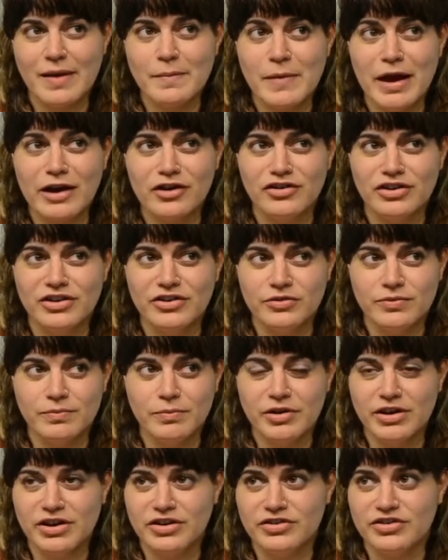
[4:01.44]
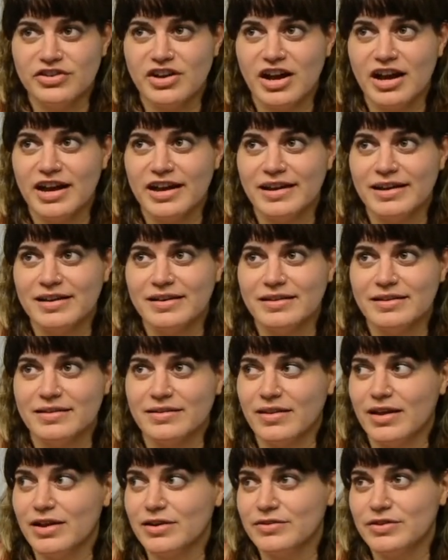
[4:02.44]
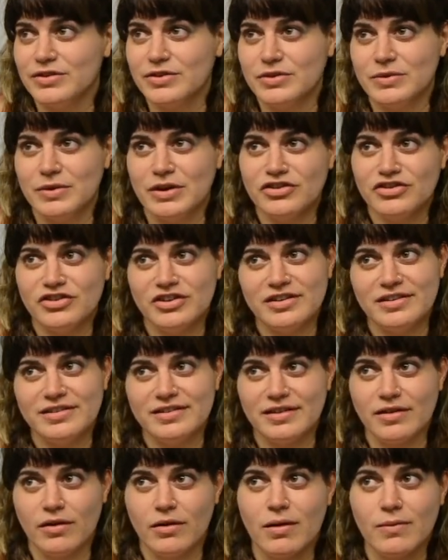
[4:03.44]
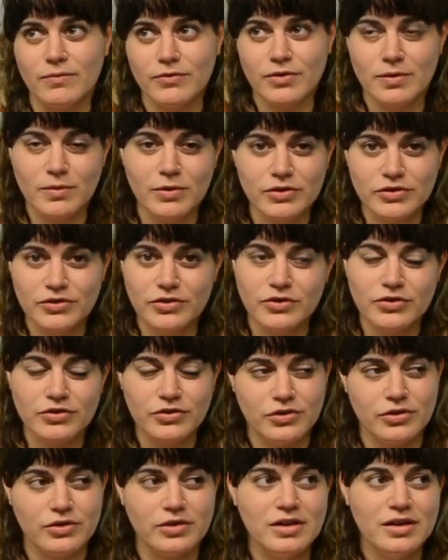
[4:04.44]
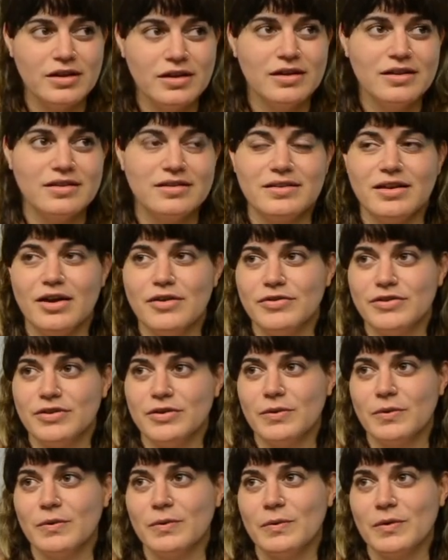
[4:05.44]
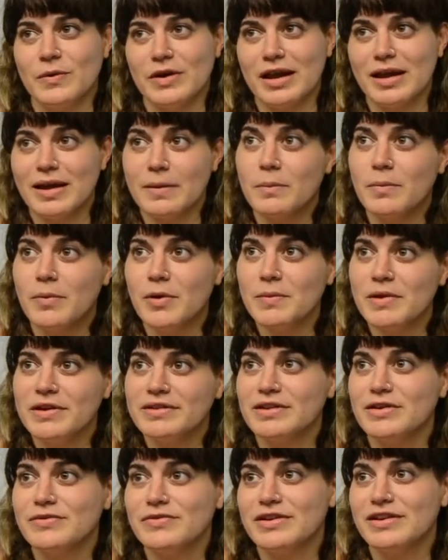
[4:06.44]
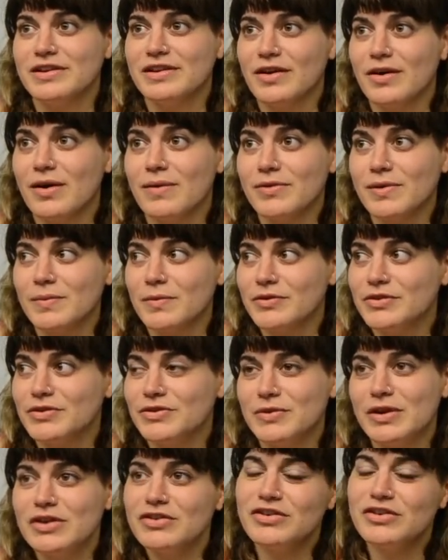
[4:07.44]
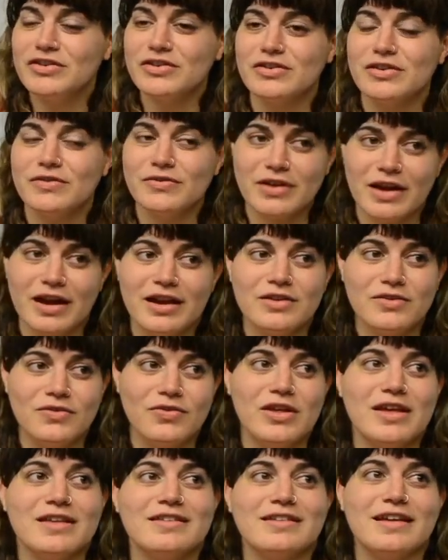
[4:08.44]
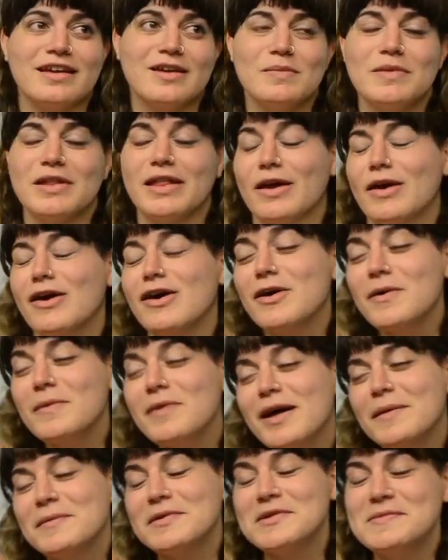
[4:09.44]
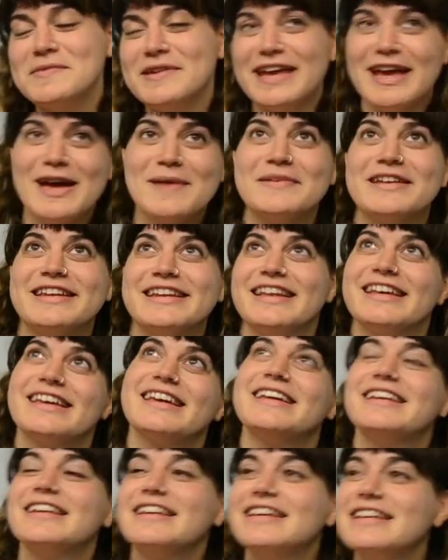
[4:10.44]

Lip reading: I'm actually pretty shy in a lot of situations and uncomfortable in social stuff, so when I put myself in uncomfortable situations or different kinds of things, I can be like, oh, well, I'm going to be Hammy tonight.